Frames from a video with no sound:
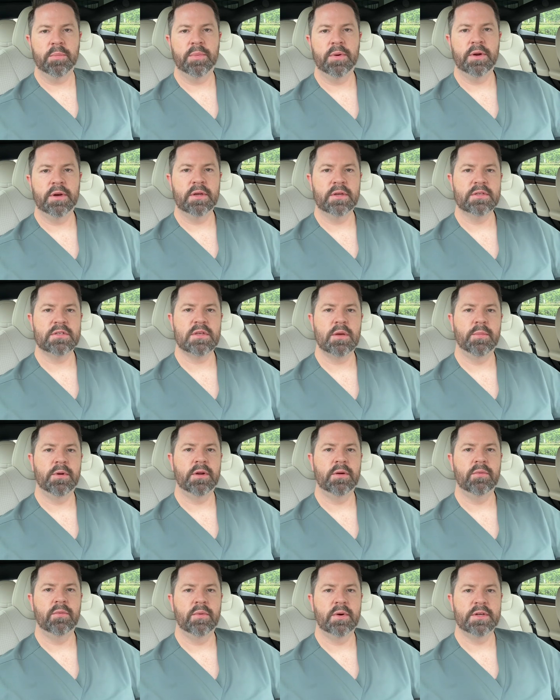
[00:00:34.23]
putting someone
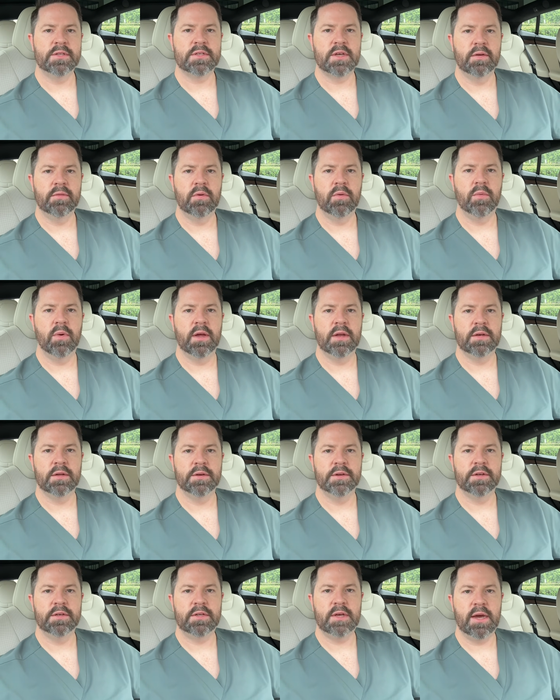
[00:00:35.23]
at risk of a retinal
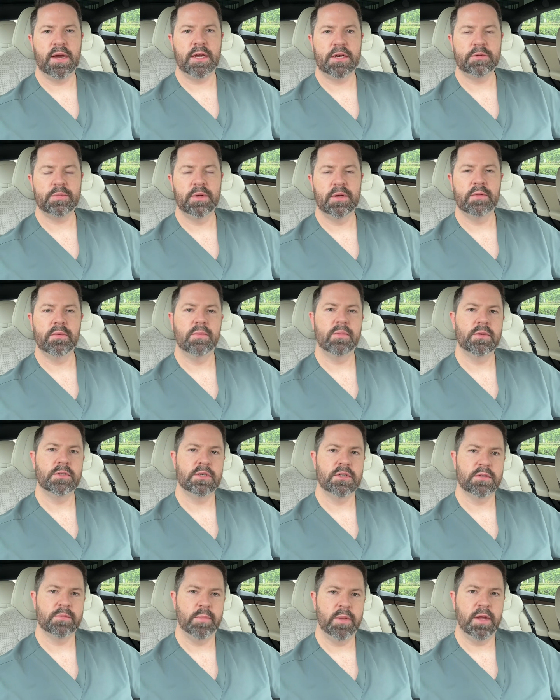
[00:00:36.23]
detachment,
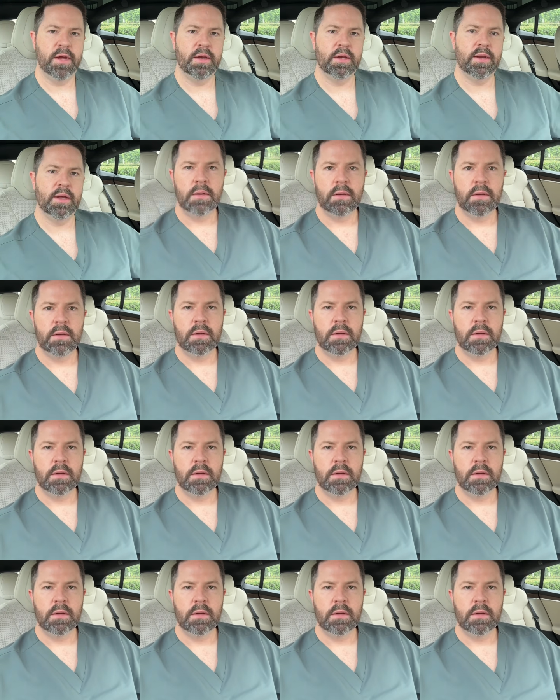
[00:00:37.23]
which is blinding.